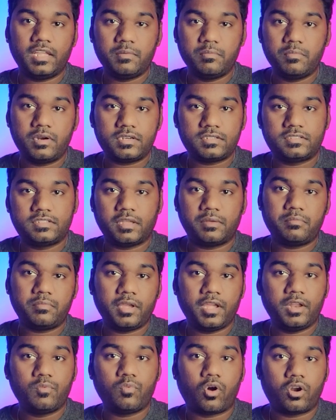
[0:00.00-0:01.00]
immerse them
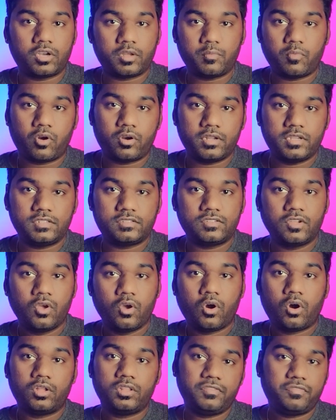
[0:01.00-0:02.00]
in water bodies
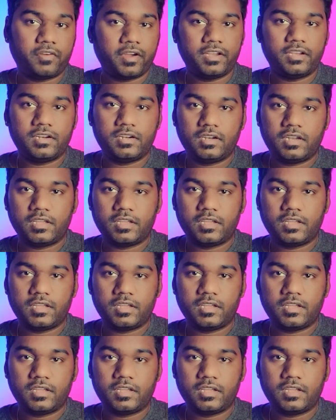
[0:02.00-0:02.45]
on the final